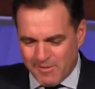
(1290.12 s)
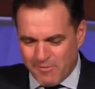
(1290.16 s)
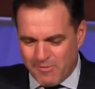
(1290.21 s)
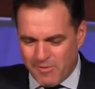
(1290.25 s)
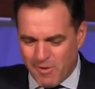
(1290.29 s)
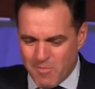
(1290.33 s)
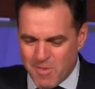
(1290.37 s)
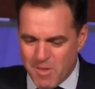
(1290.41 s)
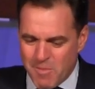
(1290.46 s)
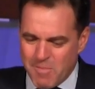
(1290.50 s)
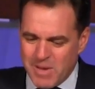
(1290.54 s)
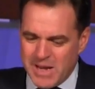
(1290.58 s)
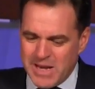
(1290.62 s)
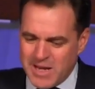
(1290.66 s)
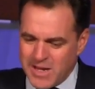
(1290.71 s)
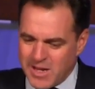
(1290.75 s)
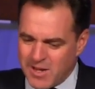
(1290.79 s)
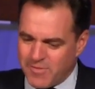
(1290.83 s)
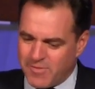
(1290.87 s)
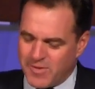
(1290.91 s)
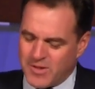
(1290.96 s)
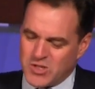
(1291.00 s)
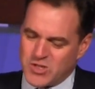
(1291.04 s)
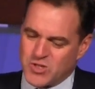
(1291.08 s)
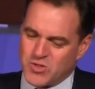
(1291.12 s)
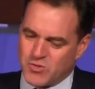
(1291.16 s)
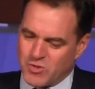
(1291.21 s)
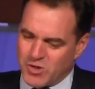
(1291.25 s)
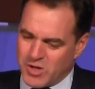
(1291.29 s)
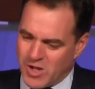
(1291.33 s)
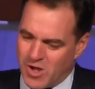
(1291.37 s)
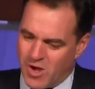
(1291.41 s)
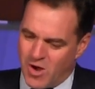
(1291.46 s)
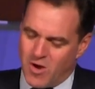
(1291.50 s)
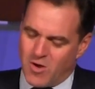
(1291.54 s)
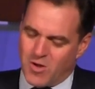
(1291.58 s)
From The Meaning of
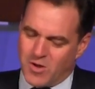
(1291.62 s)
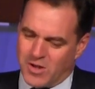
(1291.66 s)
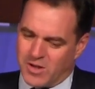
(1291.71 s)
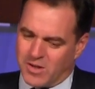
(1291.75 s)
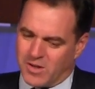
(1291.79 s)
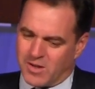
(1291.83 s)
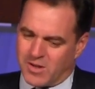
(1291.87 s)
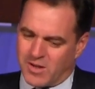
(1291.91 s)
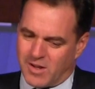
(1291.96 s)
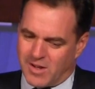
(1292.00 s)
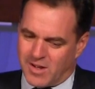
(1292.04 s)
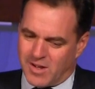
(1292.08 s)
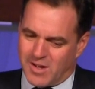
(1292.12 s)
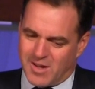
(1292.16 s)
History on,